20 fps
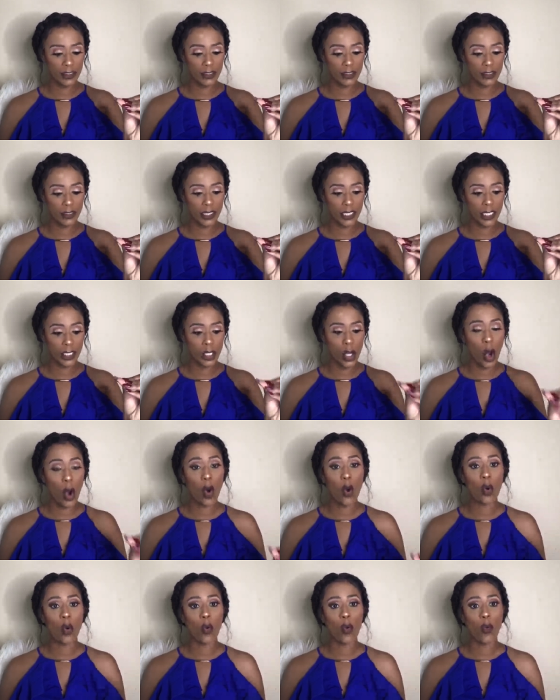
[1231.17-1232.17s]
the
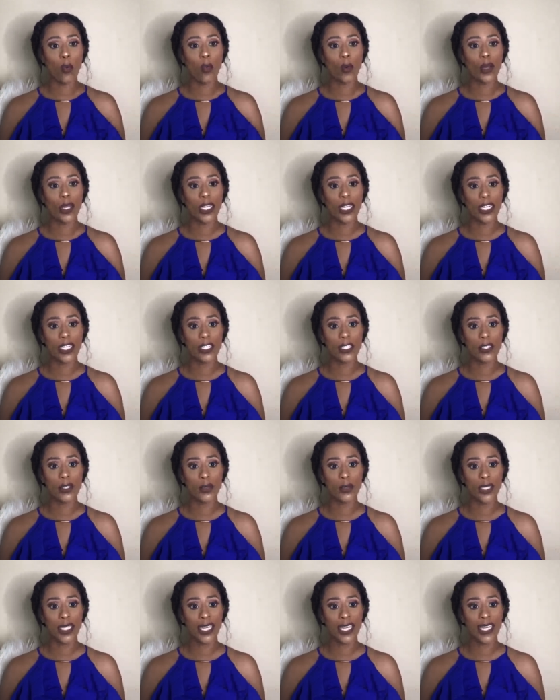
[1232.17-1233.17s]
goal is to
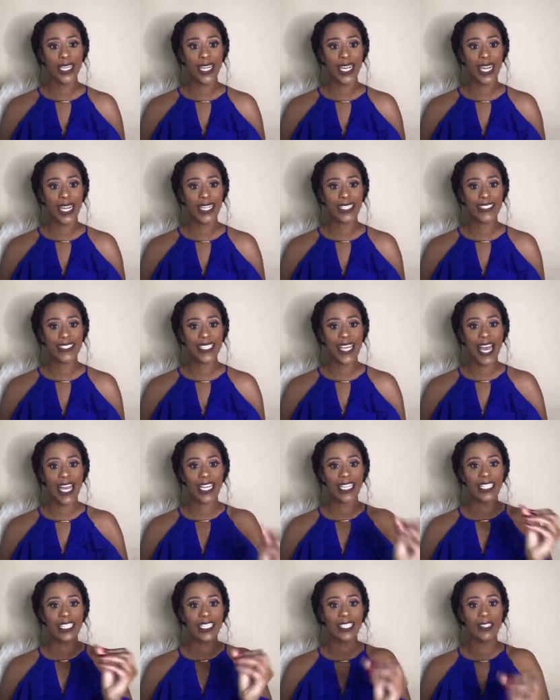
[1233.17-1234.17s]
get
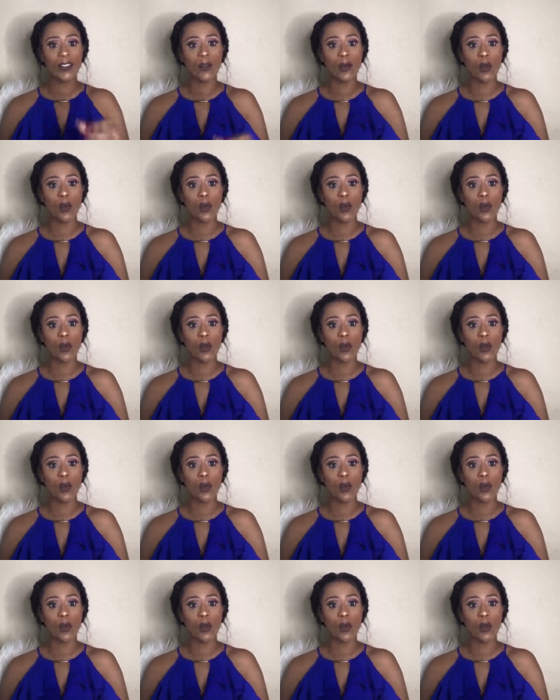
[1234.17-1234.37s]
exactly